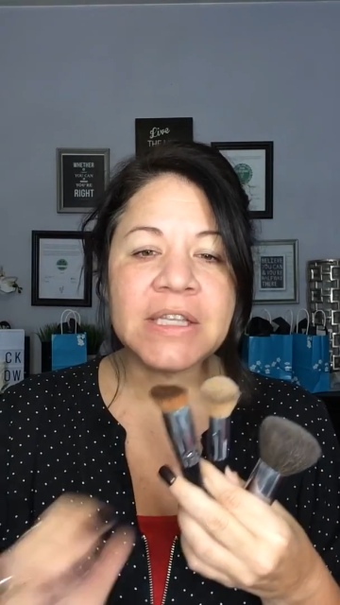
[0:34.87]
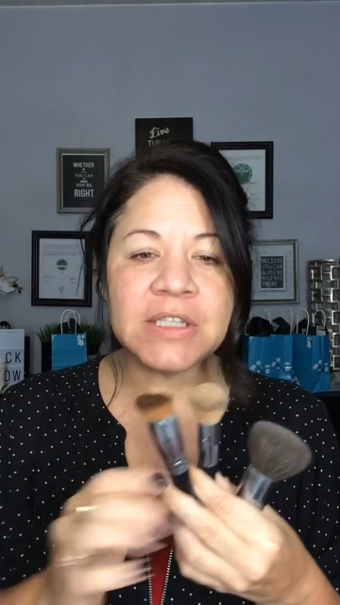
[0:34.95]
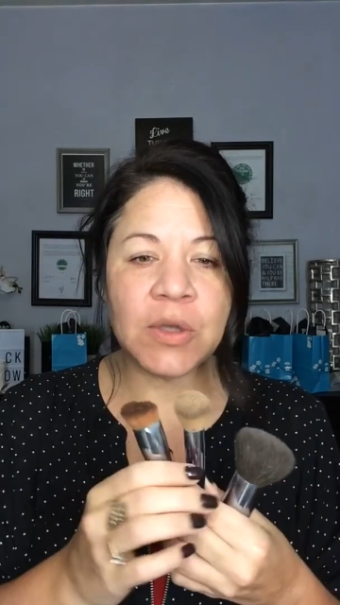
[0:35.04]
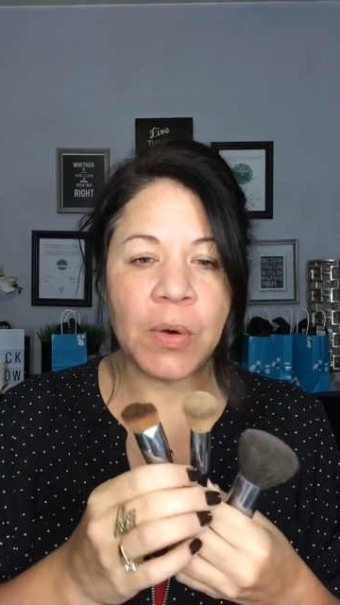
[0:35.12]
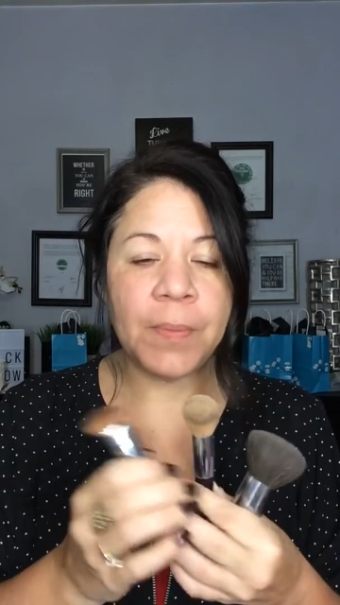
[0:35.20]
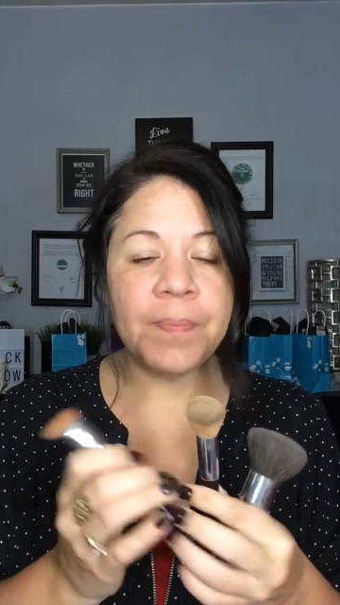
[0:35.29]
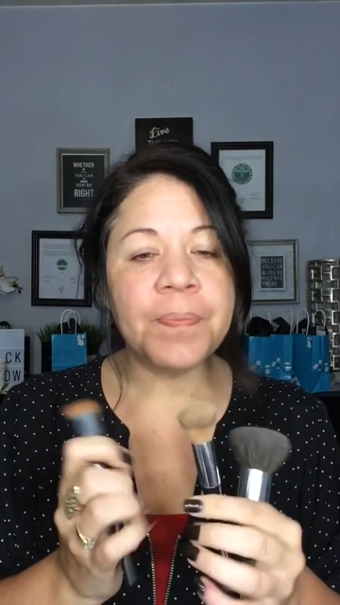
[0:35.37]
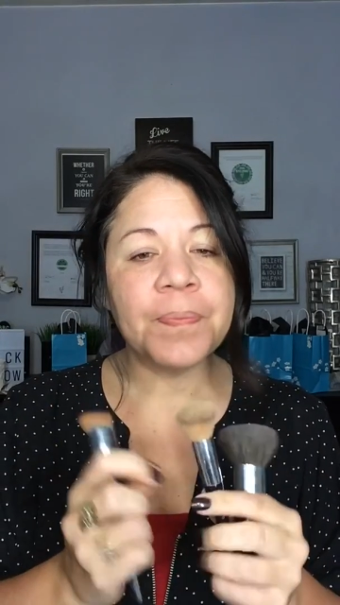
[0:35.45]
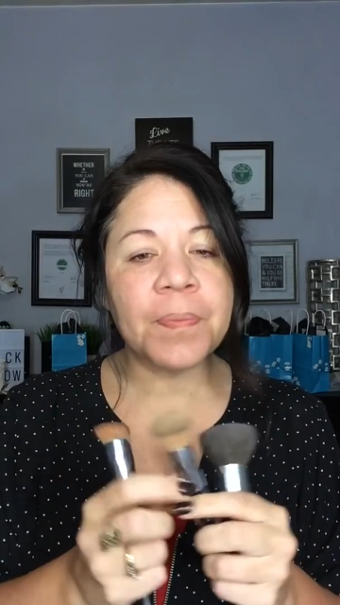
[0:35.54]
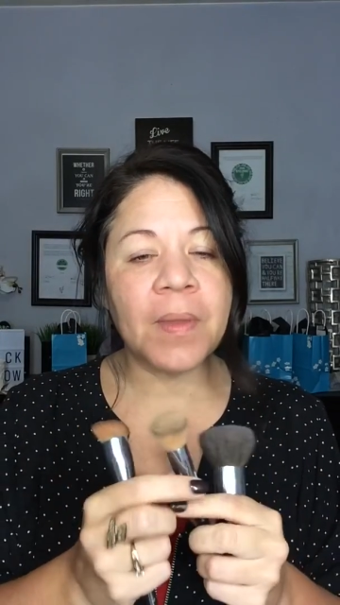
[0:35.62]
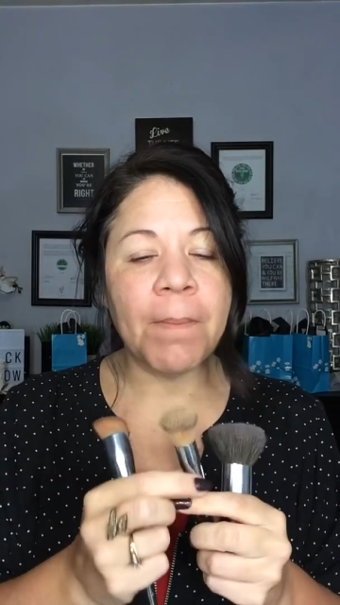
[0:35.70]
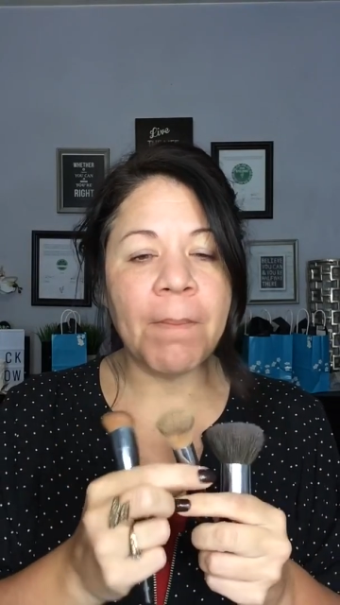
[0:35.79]
So
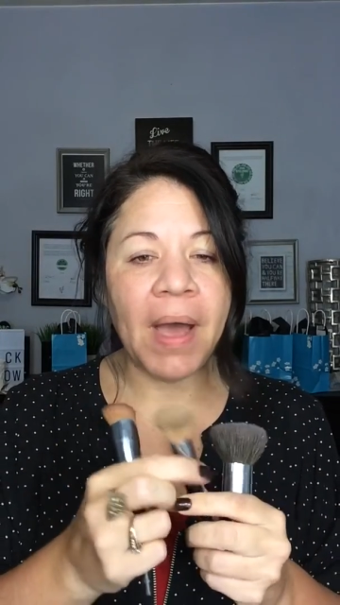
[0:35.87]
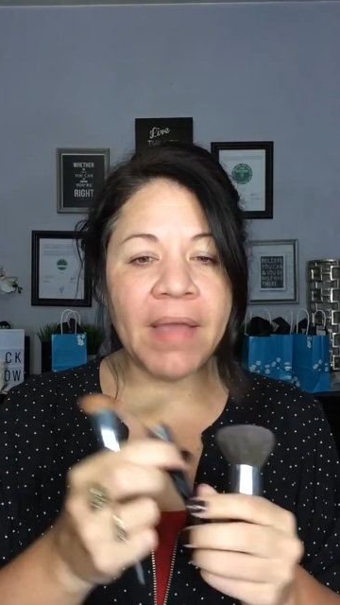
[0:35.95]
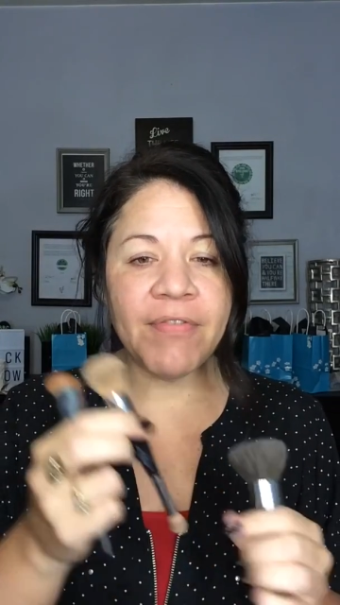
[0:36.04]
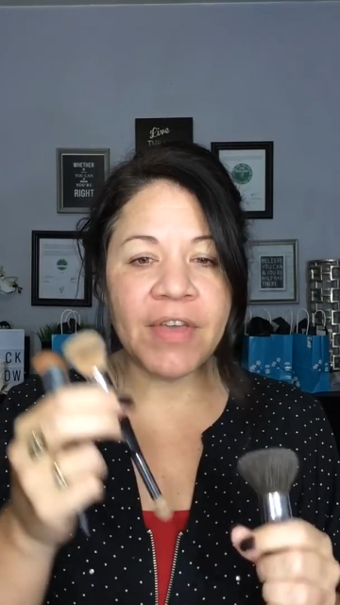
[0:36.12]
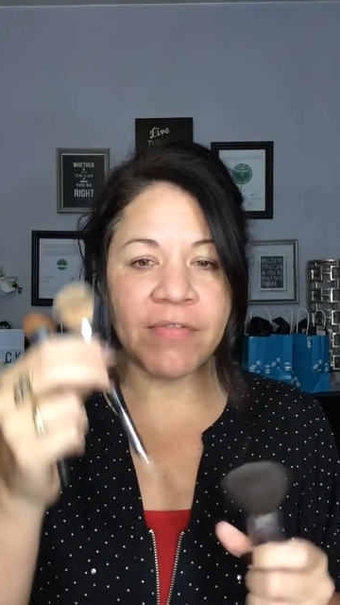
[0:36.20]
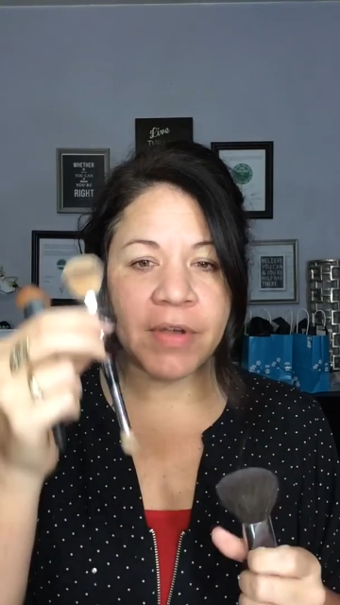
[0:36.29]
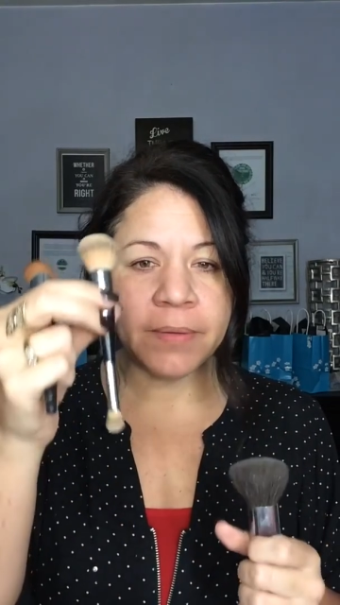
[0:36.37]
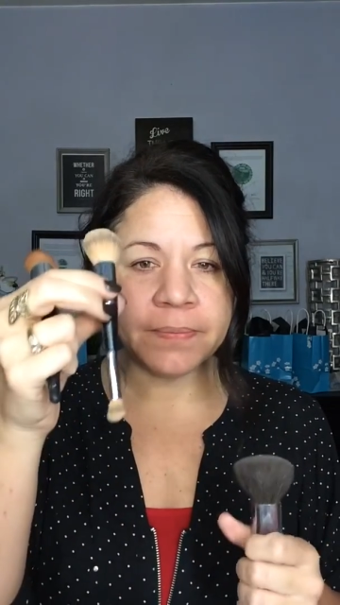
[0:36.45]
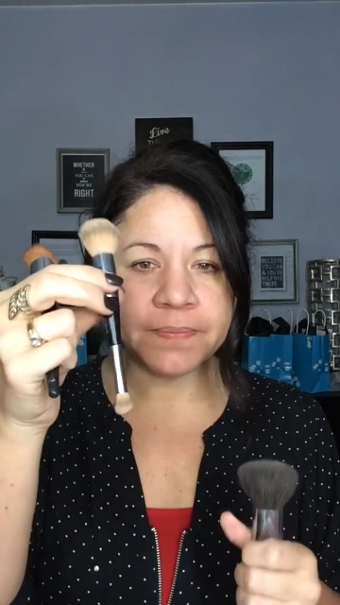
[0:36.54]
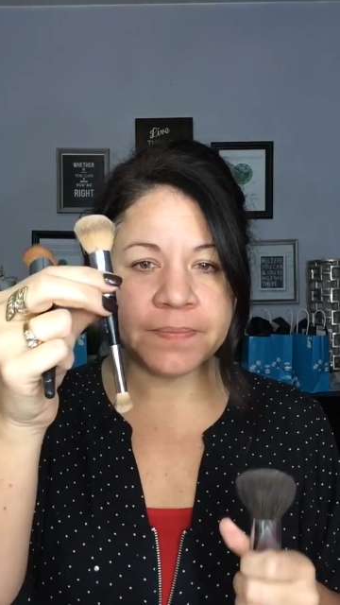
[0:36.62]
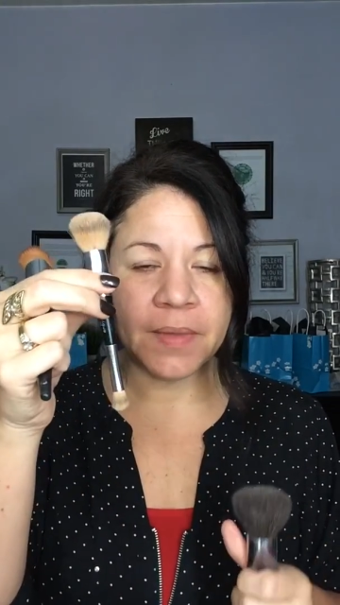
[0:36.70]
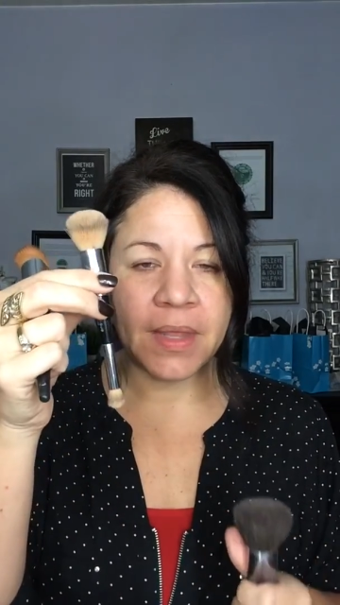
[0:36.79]
my favorite
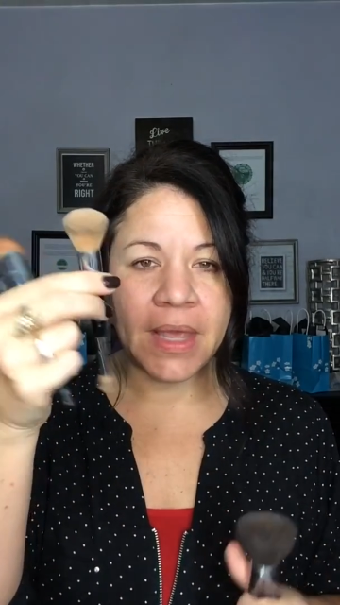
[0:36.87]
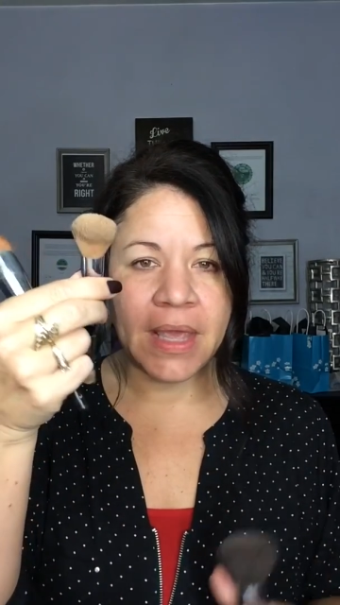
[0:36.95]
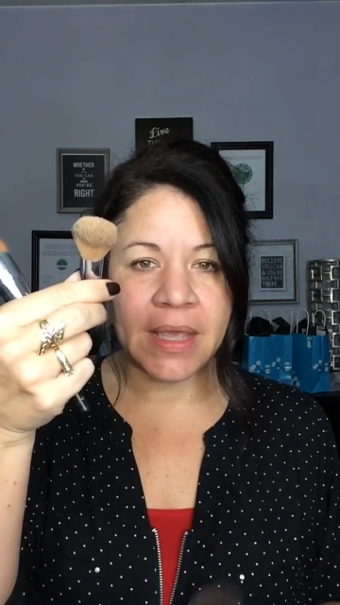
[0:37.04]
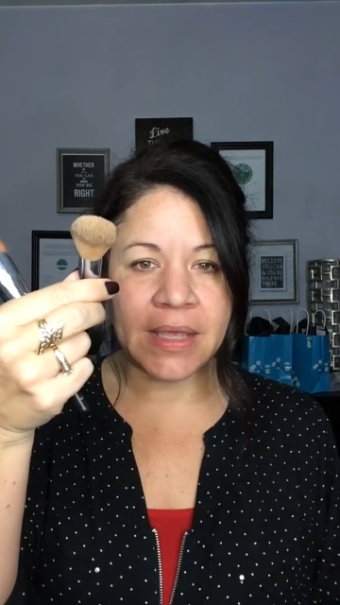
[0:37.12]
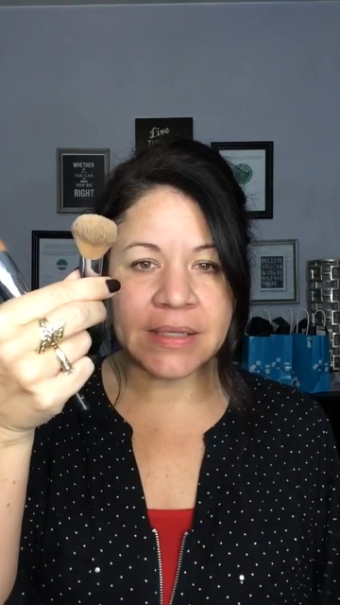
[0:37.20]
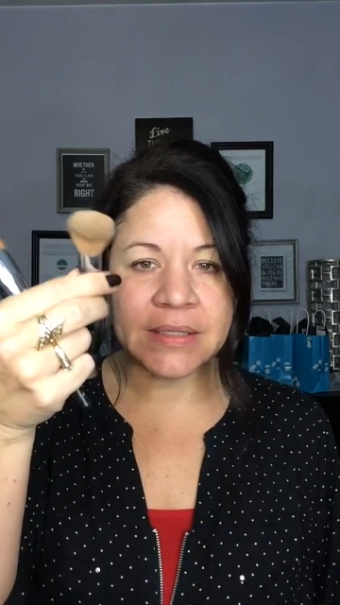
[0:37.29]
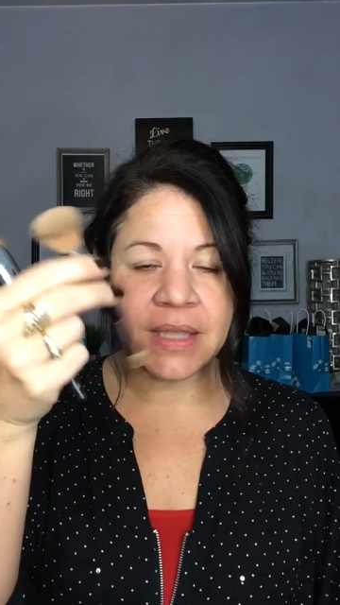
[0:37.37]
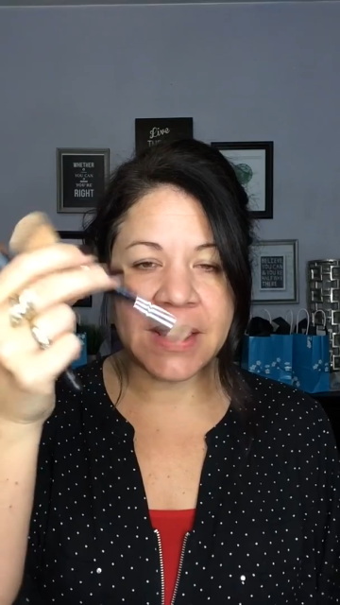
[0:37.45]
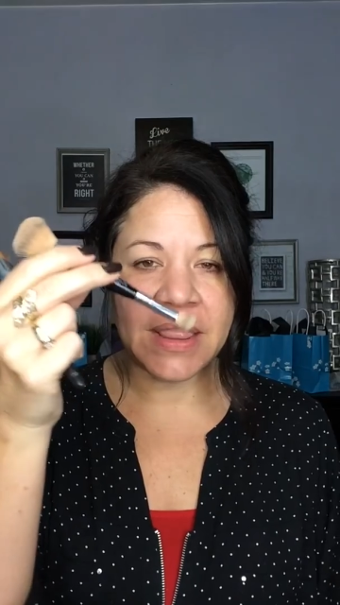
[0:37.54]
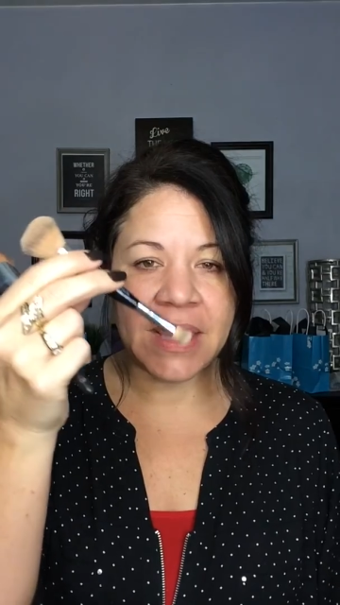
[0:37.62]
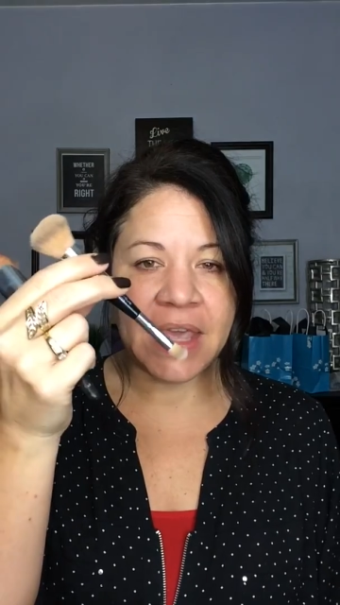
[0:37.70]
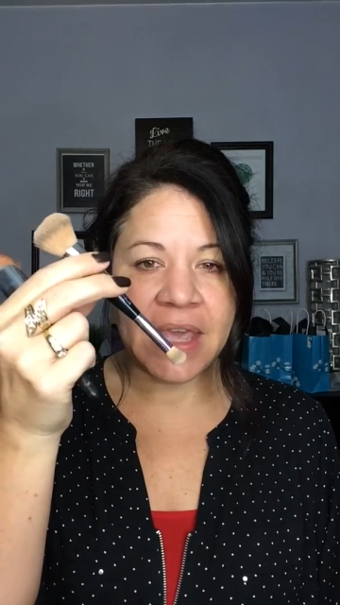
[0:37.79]
is
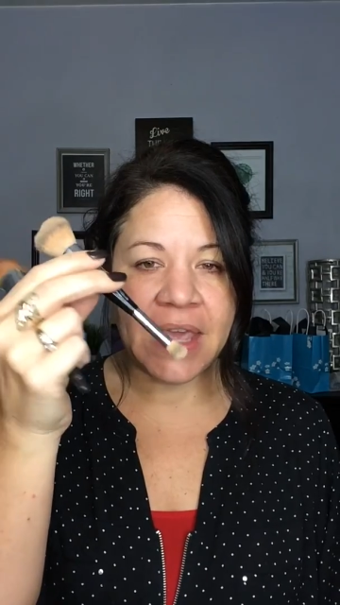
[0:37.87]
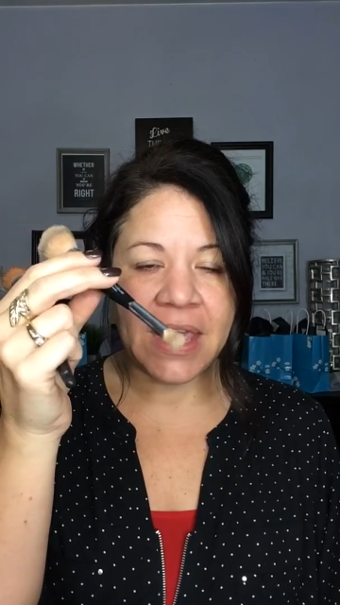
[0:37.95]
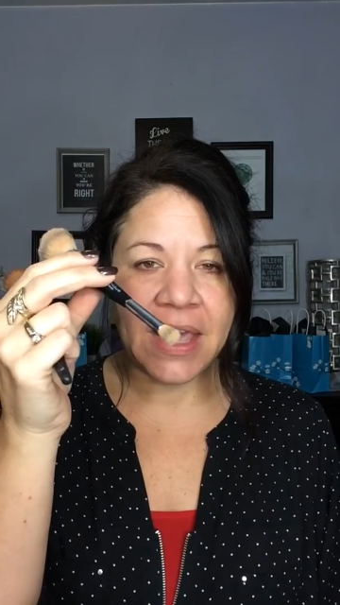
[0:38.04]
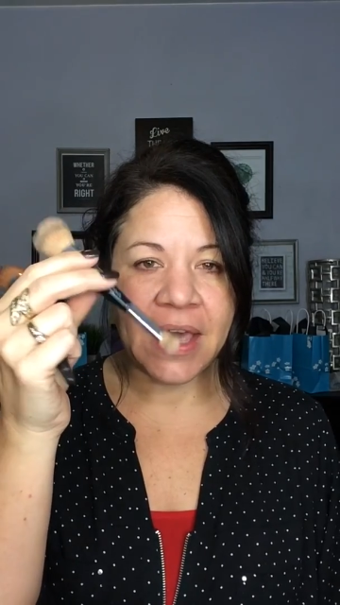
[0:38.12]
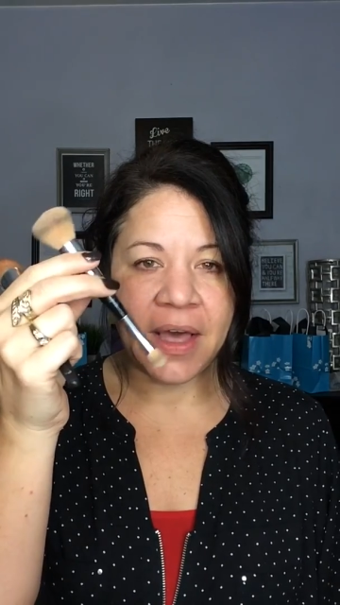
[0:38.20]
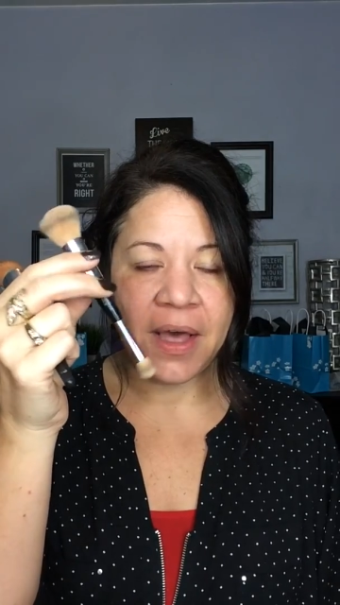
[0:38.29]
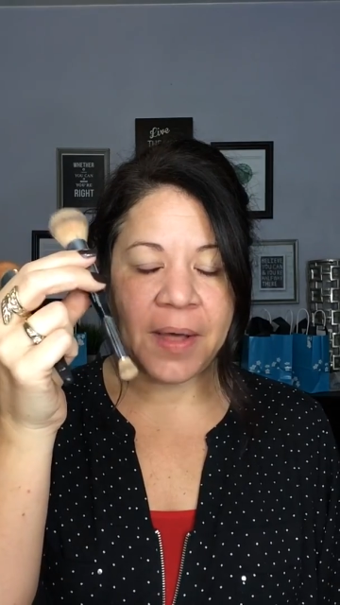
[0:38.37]
the,